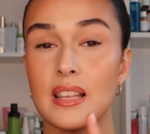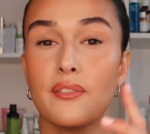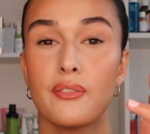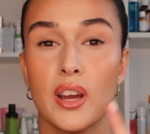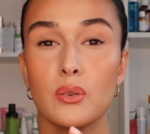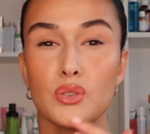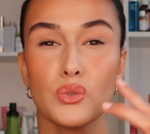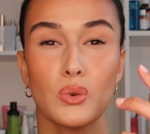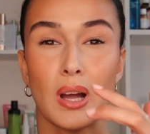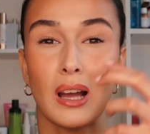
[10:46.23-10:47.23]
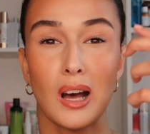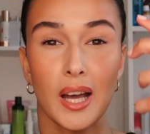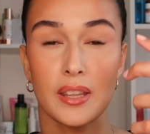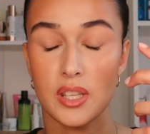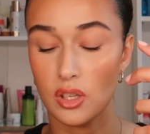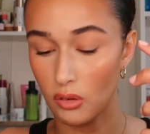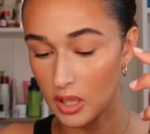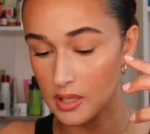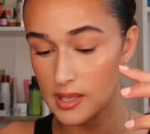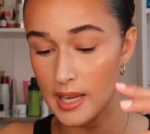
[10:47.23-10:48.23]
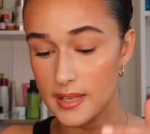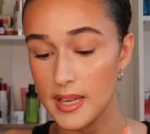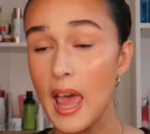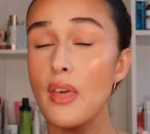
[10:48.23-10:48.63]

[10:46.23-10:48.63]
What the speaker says: that fragrance was quite high in the ingredients list.